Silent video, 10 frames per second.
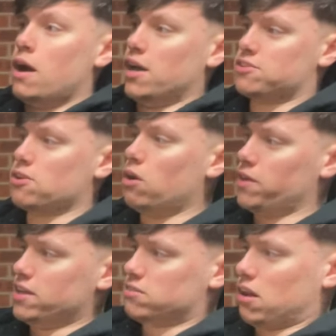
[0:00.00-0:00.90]
It's got
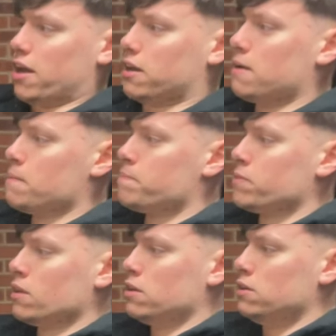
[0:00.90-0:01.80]
these like
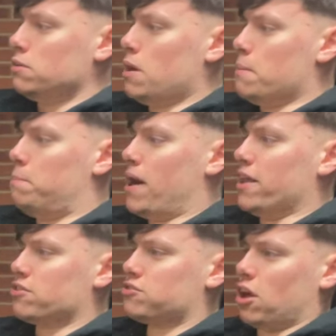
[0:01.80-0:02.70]

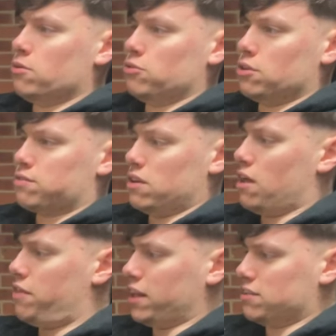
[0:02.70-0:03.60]
embellished stones on the front. I
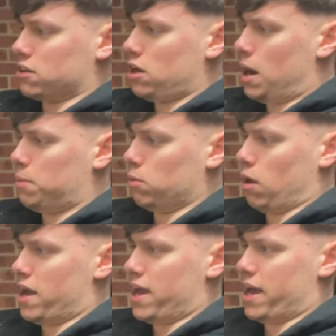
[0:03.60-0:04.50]
think there's a couple
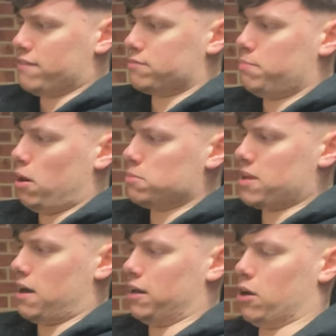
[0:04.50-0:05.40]
right here have popped
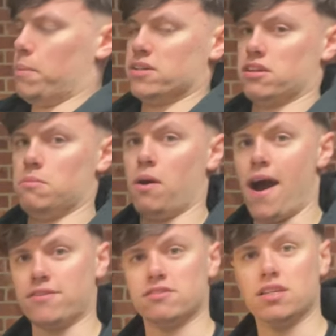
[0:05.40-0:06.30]
out a little bit, so I might
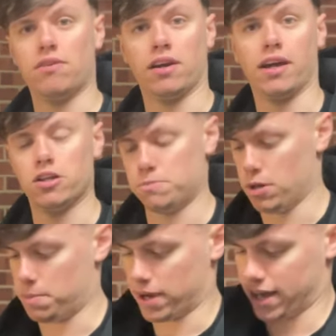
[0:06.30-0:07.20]
have to see if I can get those
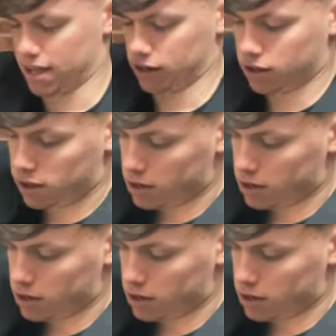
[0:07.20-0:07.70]
put back in.